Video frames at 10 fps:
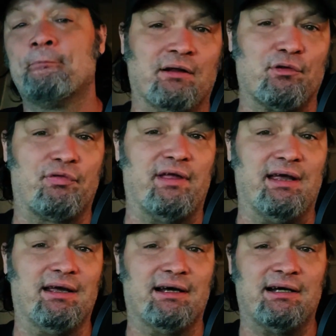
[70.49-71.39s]
Another
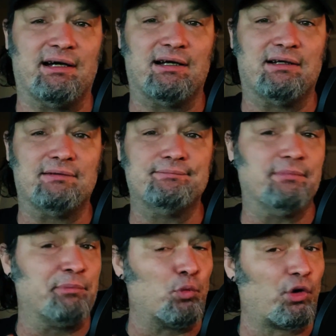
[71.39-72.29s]
thing,
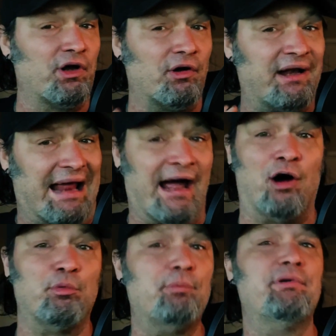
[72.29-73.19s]
been working on an
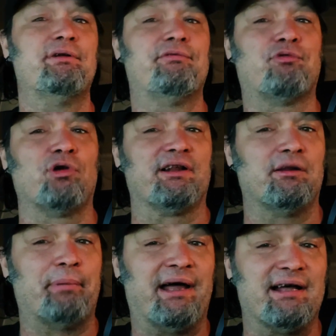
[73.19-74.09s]
album for like
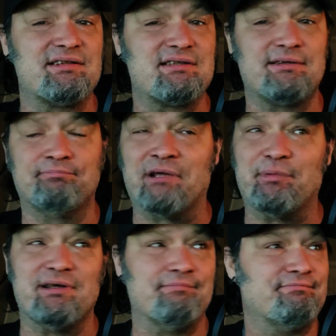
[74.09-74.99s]
the past
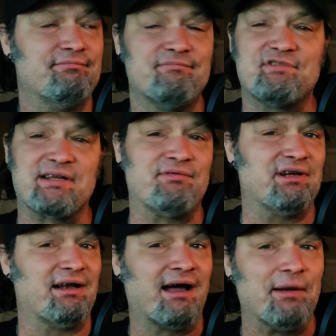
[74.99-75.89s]
maybe 7
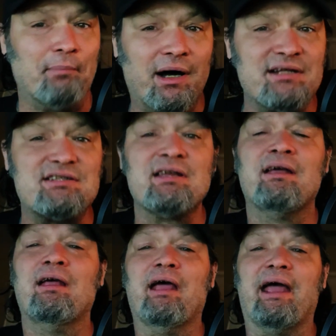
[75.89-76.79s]
to 9 months,
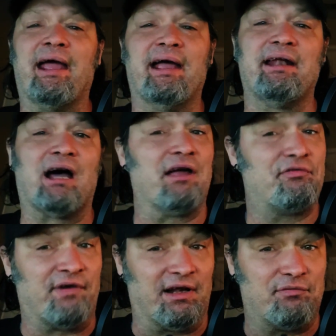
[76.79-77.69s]
and I
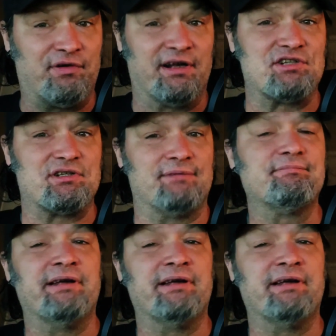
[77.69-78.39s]
finally finished it.